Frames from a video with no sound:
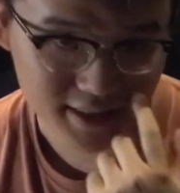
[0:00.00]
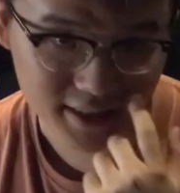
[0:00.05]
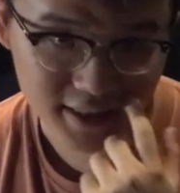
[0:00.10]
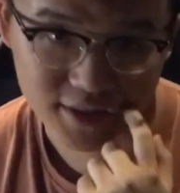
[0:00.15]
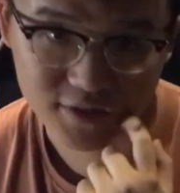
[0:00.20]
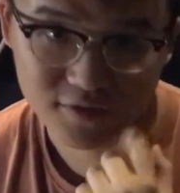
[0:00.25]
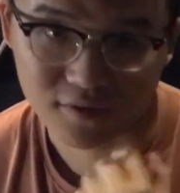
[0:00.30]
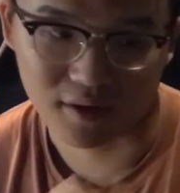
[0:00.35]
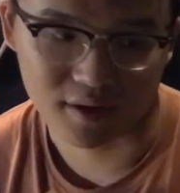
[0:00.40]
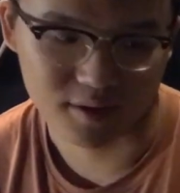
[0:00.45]
the GH5.
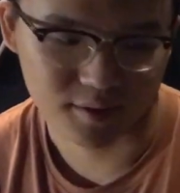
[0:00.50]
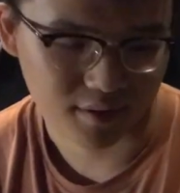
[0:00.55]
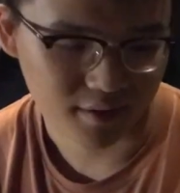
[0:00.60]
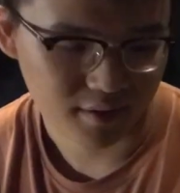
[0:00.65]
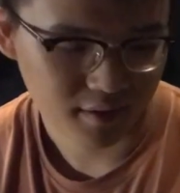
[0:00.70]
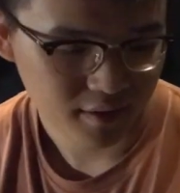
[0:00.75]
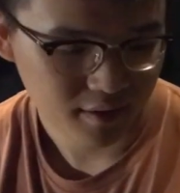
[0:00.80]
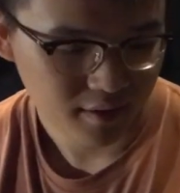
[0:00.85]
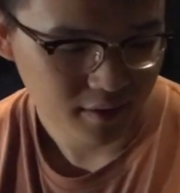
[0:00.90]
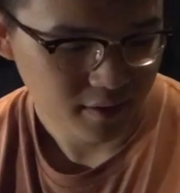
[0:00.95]
It
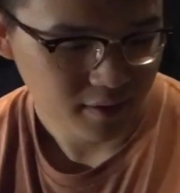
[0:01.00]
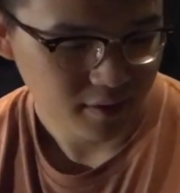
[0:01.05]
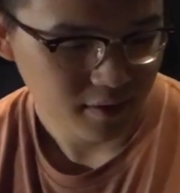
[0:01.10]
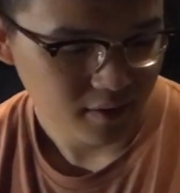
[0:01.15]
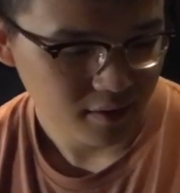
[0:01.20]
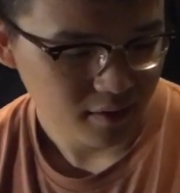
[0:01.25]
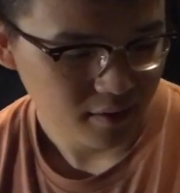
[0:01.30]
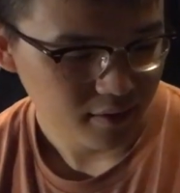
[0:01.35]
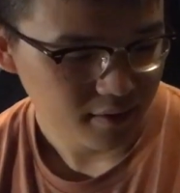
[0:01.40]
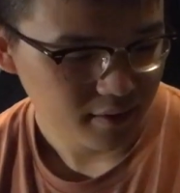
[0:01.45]
feels, it feels
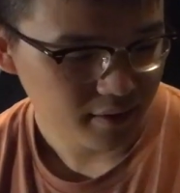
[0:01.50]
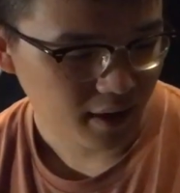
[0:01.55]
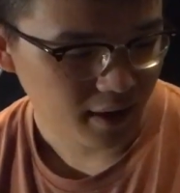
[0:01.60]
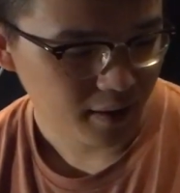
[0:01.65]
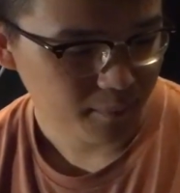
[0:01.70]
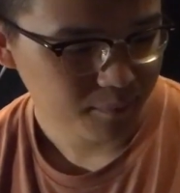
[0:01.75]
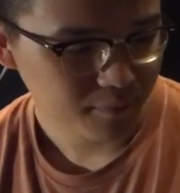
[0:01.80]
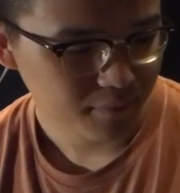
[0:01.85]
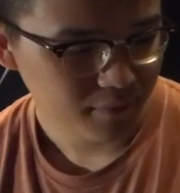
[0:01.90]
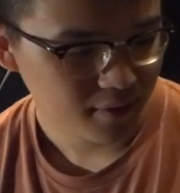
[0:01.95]
like, yeah. if
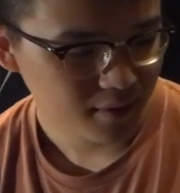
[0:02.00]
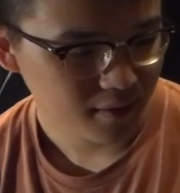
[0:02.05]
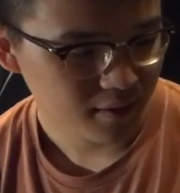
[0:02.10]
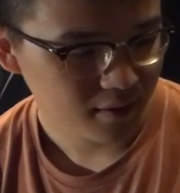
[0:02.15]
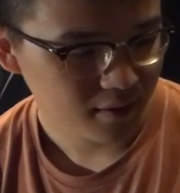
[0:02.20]
you compare by